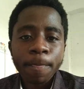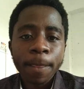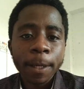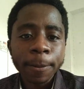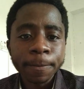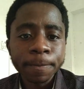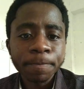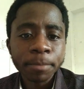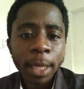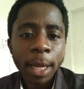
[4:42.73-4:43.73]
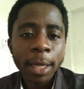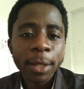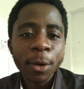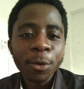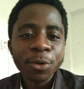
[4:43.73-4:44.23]
Then
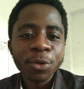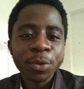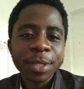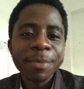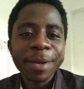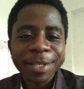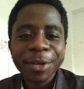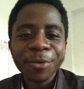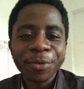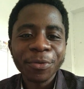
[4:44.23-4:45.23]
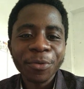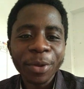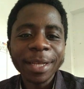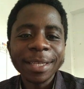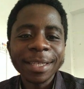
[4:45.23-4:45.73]
I also see myself
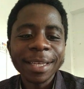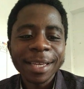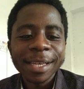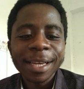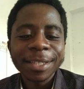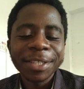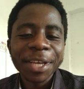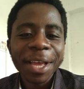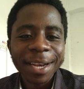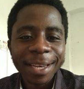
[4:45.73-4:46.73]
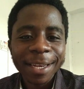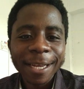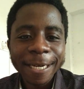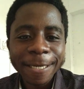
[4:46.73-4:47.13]
really sharing